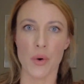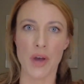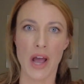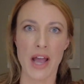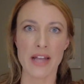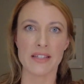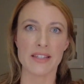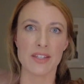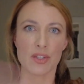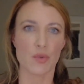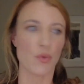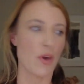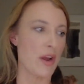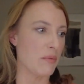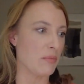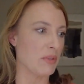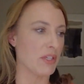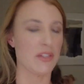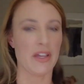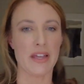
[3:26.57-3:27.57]
I'd
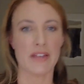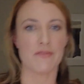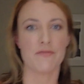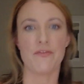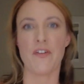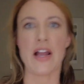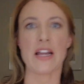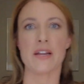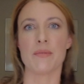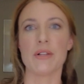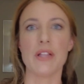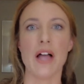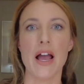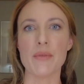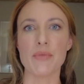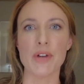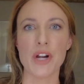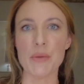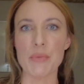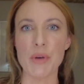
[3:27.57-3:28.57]
scramble and find them a
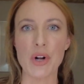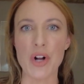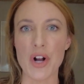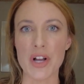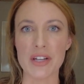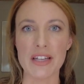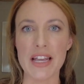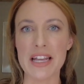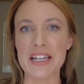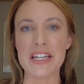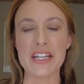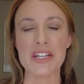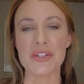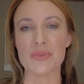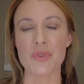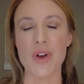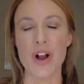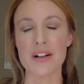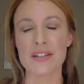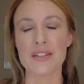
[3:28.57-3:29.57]
library book on
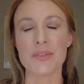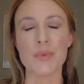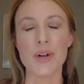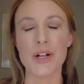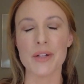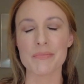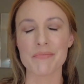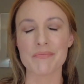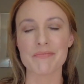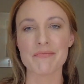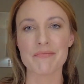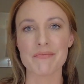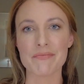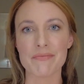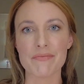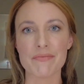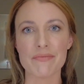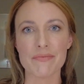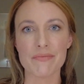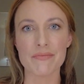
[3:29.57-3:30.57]
igneous rocks. Well,
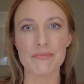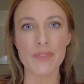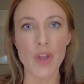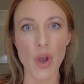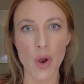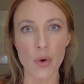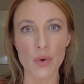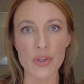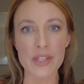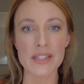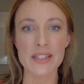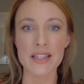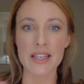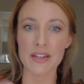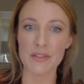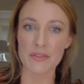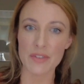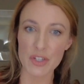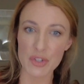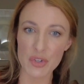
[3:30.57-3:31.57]
no, because then
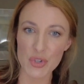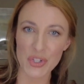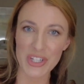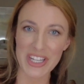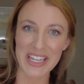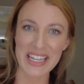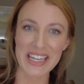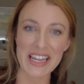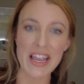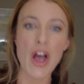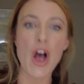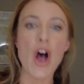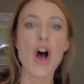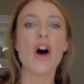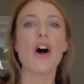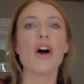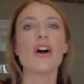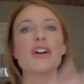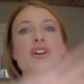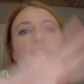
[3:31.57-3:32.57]
eventually
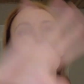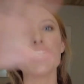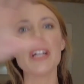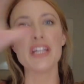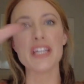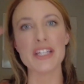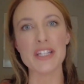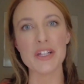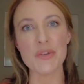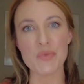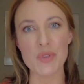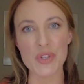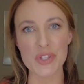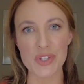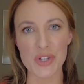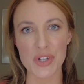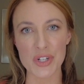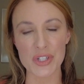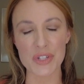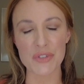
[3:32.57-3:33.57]
our curriculum will
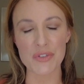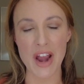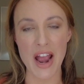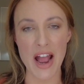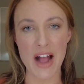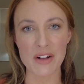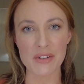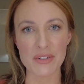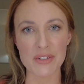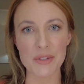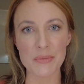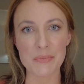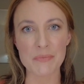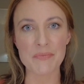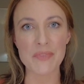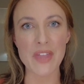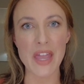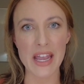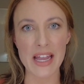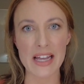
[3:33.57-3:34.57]
circle around
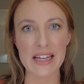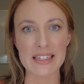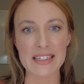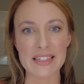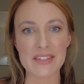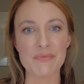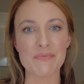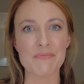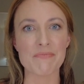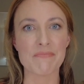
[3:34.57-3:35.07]
and